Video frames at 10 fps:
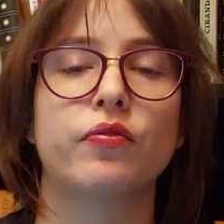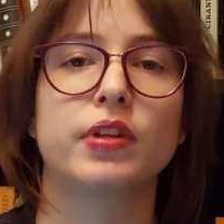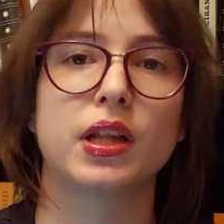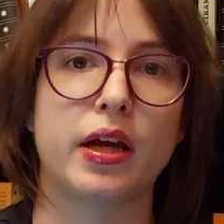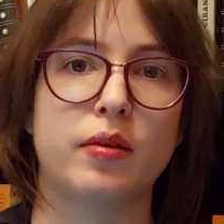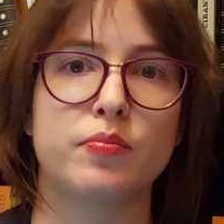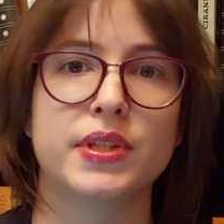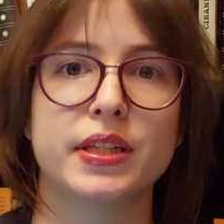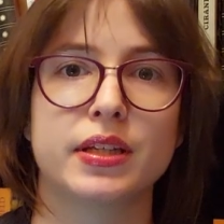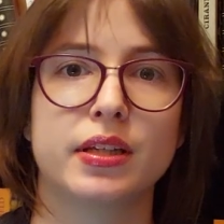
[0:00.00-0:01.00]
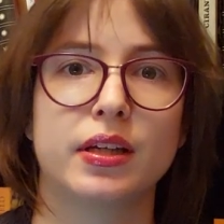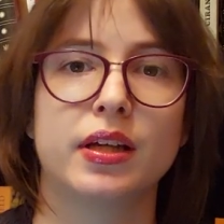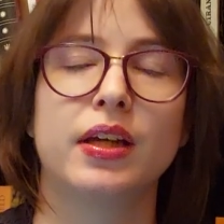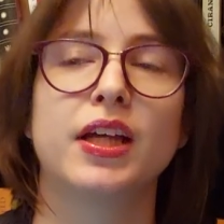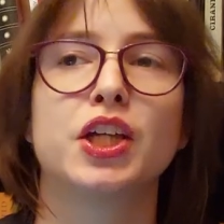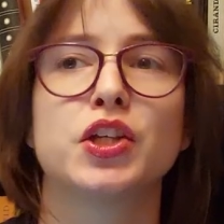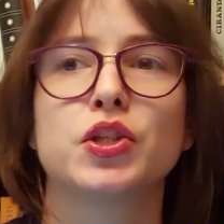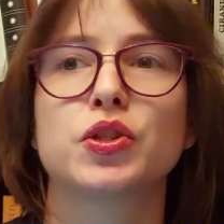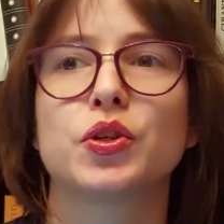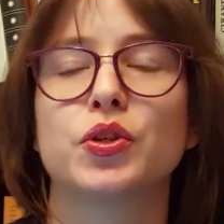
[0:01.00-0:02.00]
the lambs
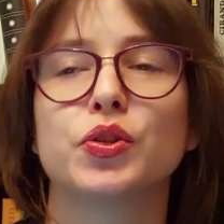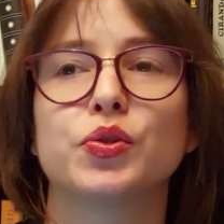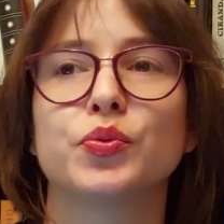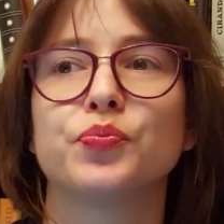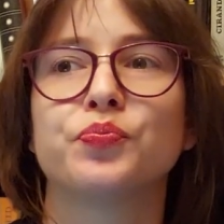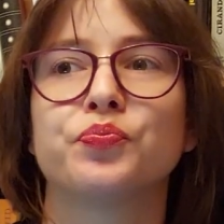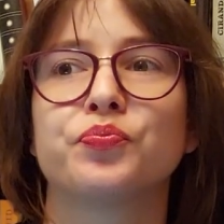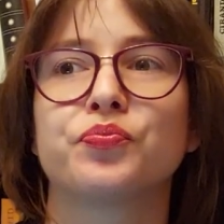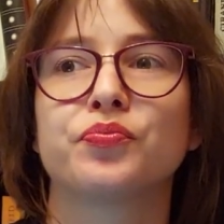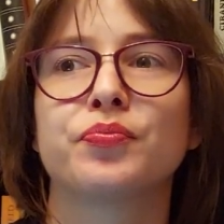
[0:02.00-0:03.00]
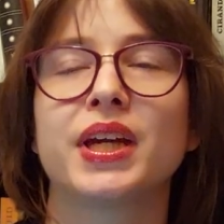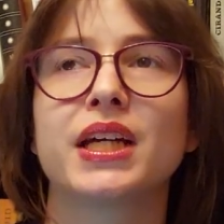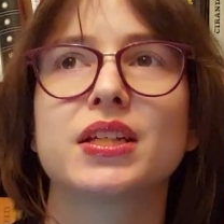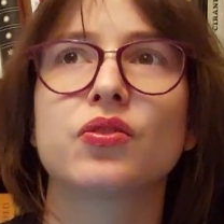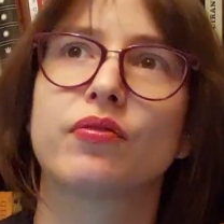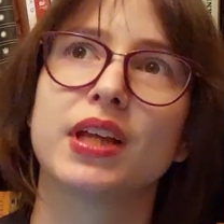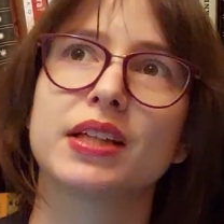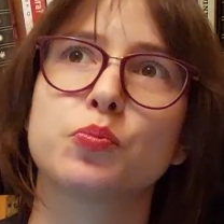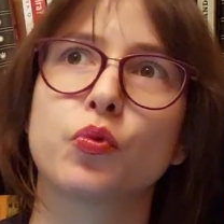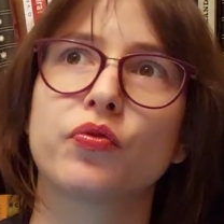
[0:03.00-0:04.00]
so because of
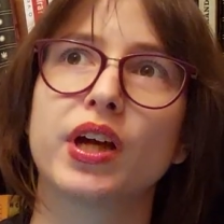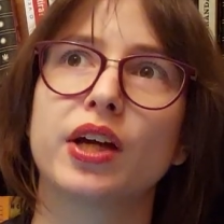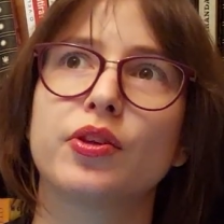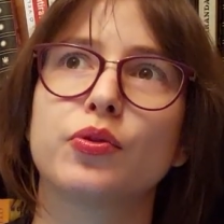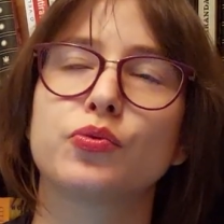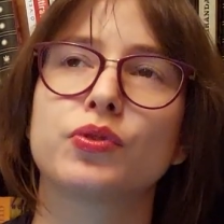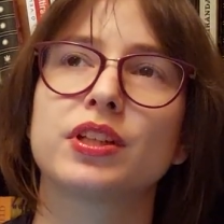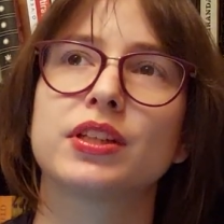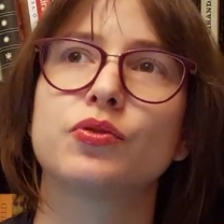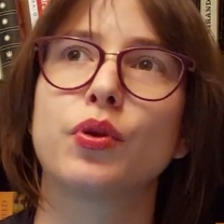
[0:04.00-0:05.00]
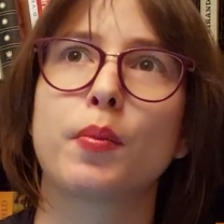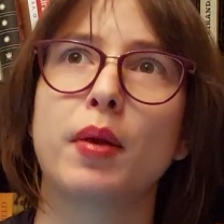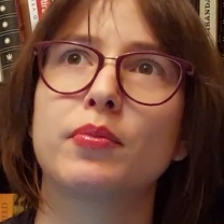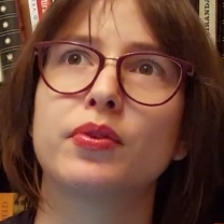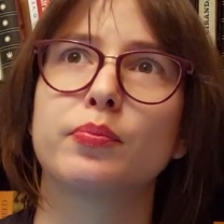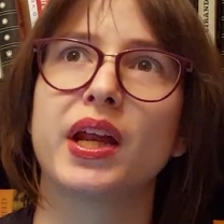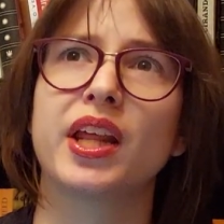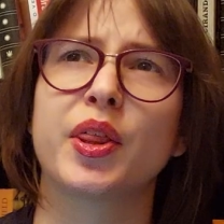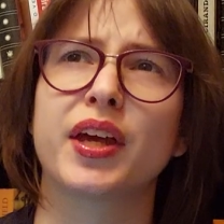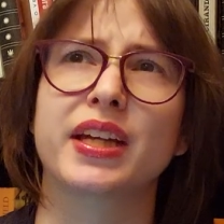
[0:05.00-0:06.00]
that movie, I don't really remember many
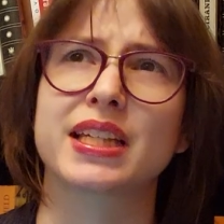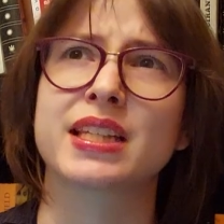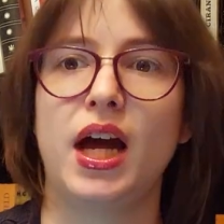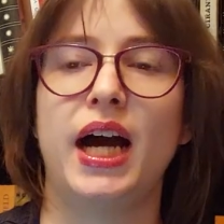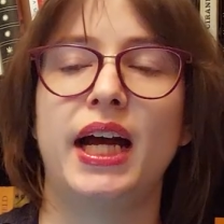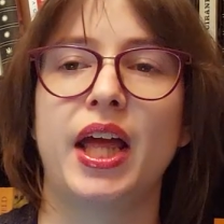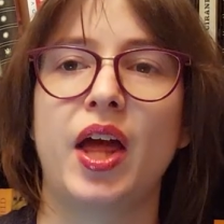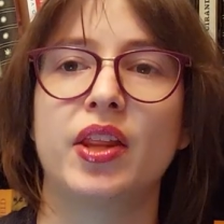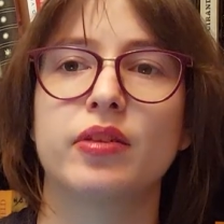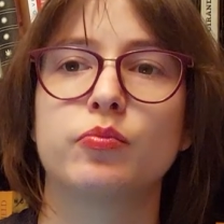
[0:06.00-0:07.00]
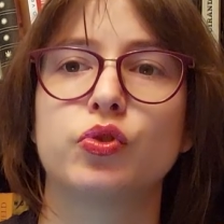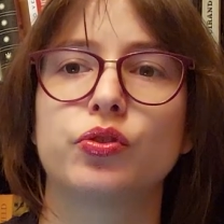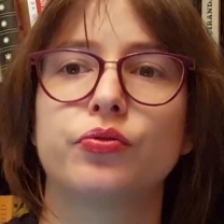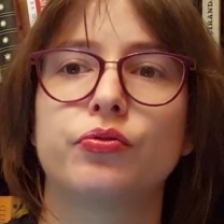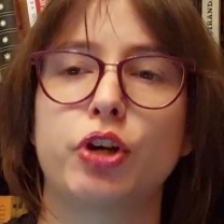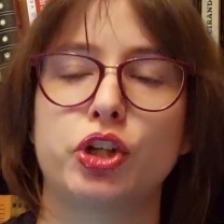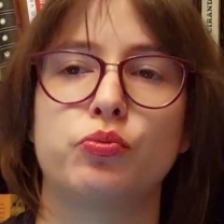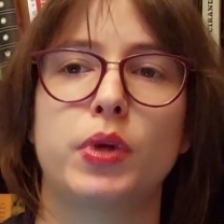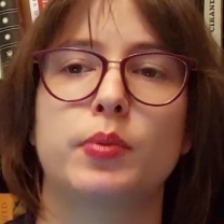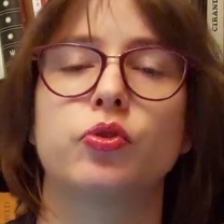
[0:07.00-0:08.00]
things. I had a more fresh
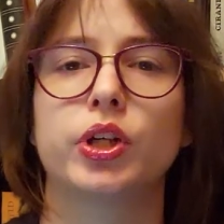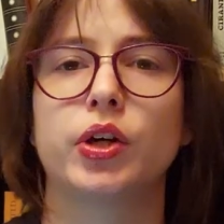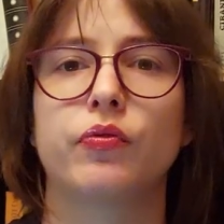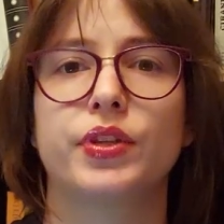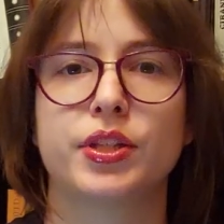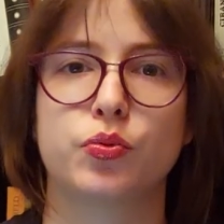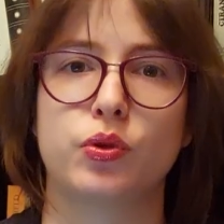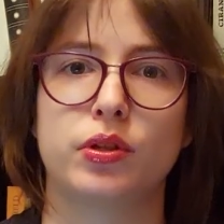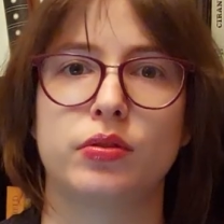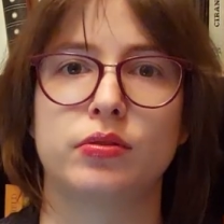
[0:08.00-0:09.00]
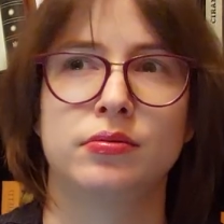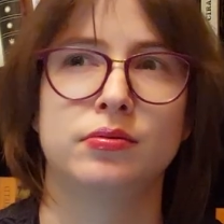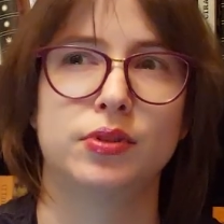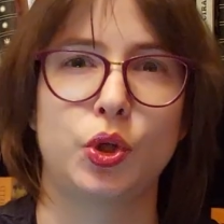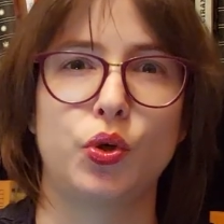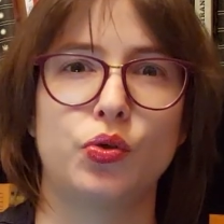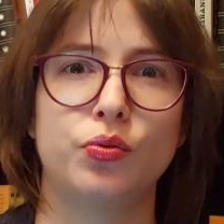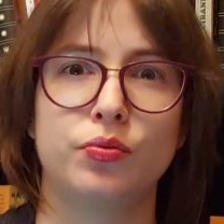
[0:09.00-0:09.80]
memory of this one, you know?